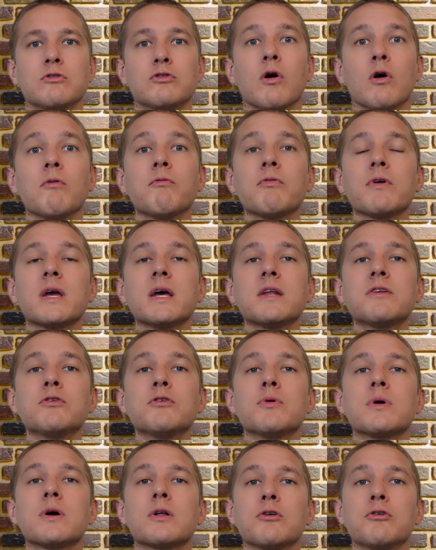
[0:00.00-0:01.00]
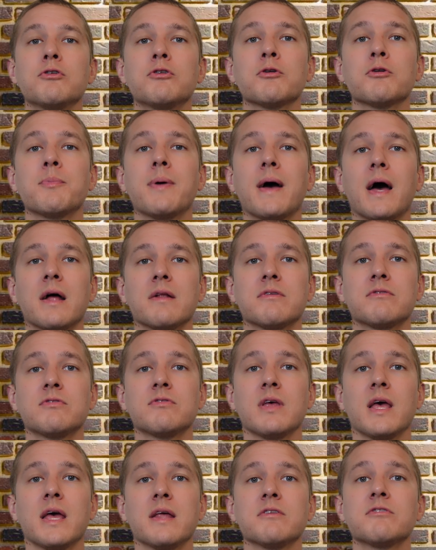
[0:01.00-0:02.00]
Don't forget to include your
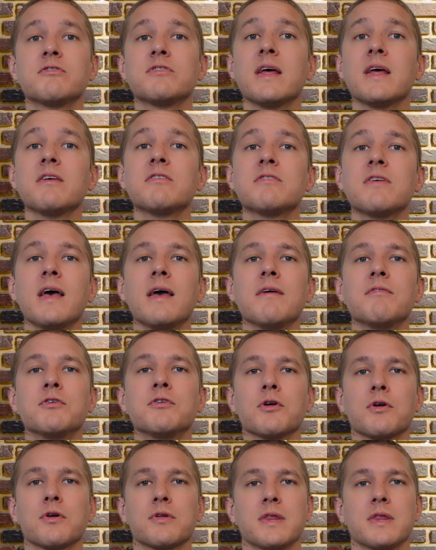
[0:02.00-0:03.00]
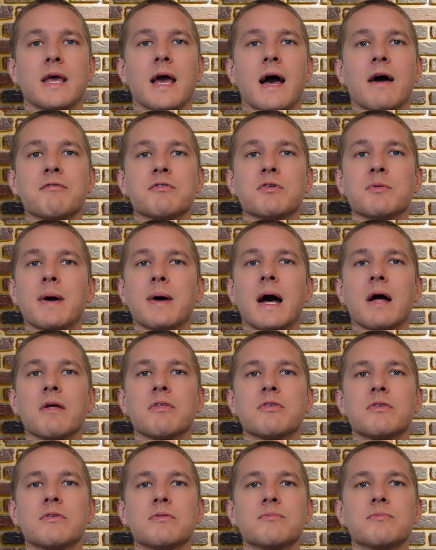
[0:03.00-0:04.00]
pets and stay safe during the
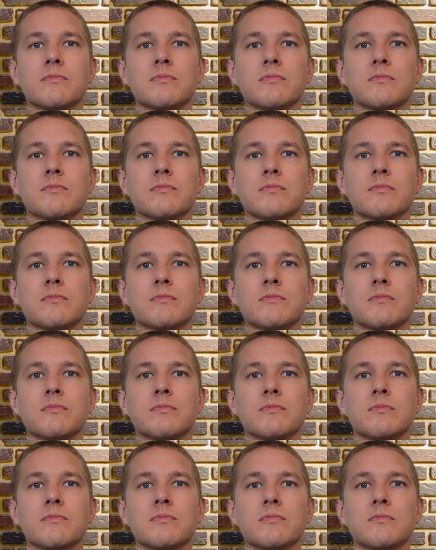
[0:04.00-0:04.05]
aftermath.